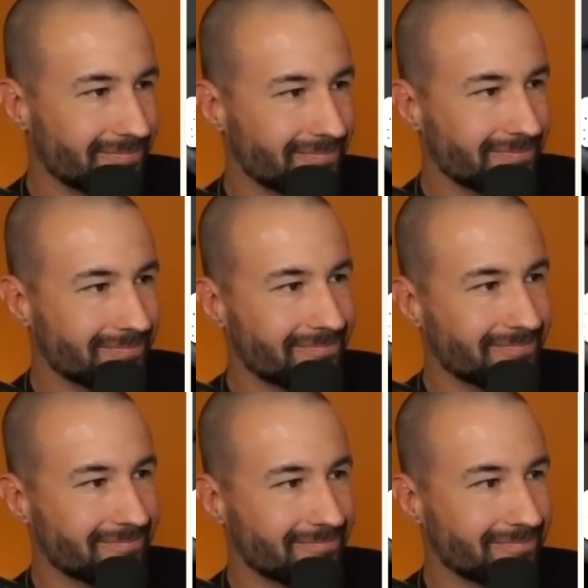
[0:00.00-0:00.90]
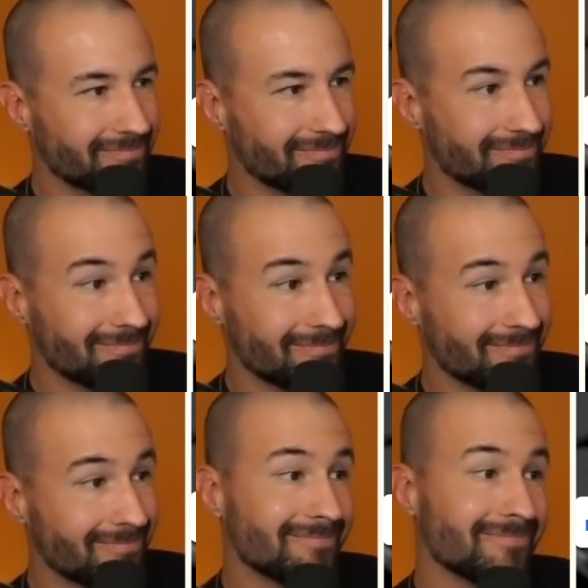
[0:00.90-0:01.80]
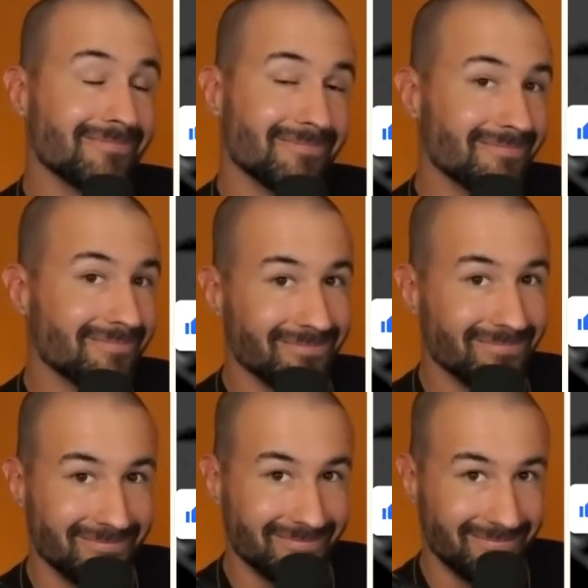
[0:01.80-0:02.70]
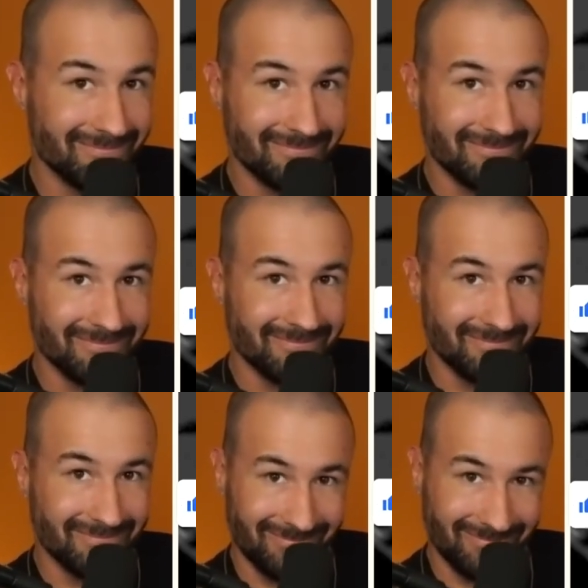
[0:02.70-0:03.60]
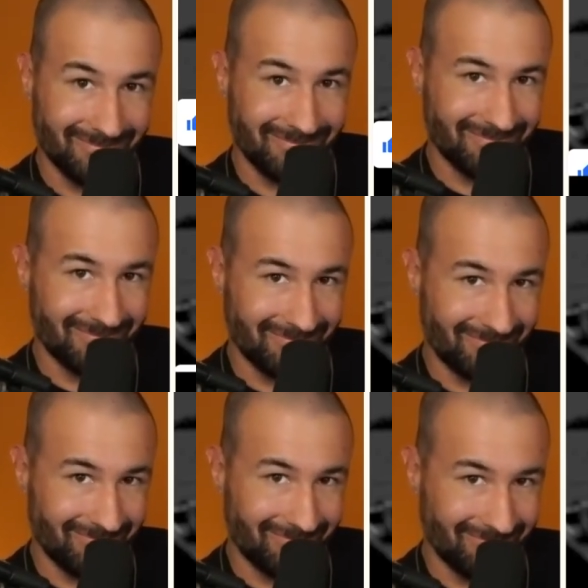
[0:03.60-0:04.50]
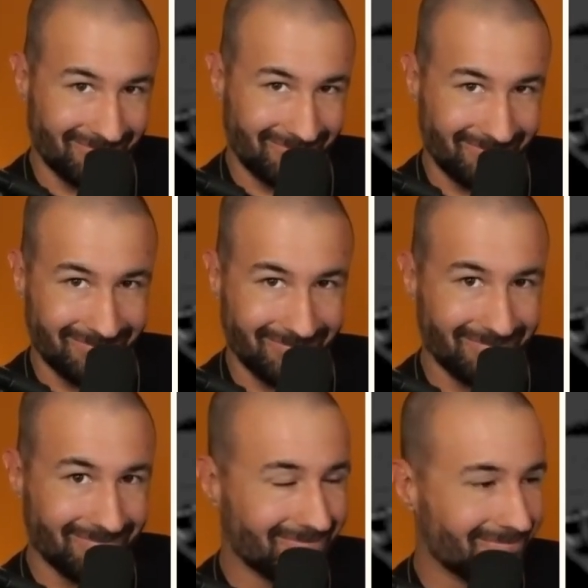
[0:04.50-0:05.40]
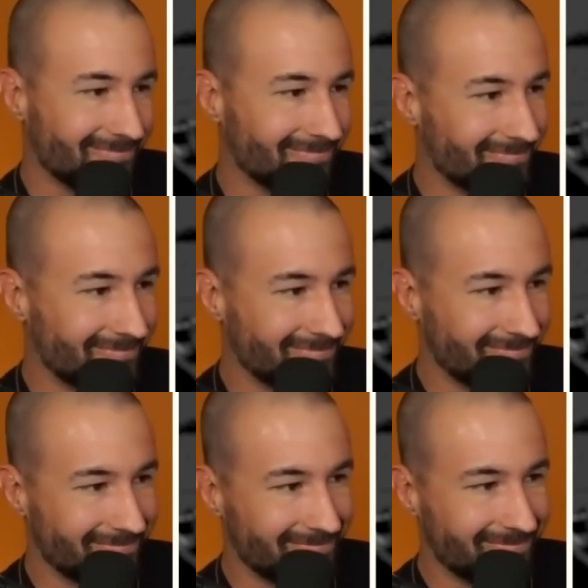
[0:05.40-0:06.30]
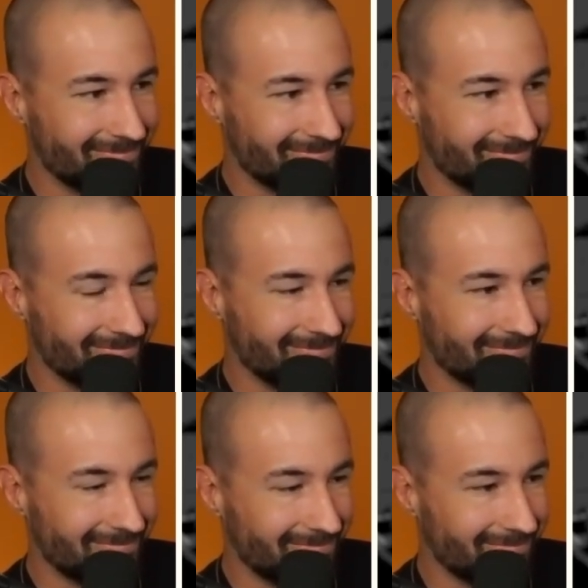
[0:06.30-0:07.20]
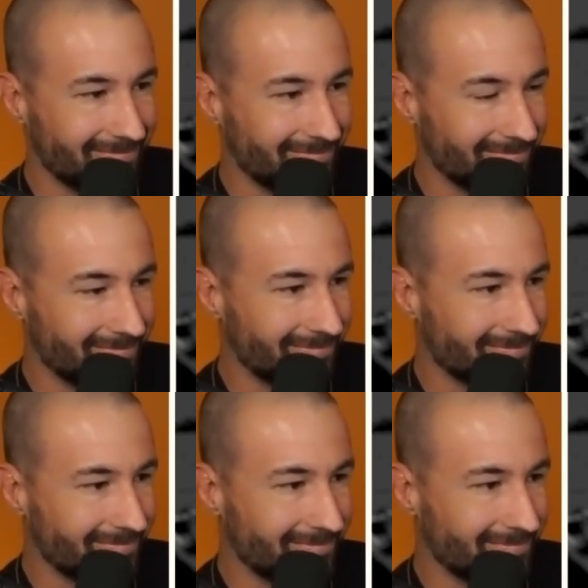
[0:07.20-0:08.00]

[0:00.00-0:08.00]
This person isn't speaking.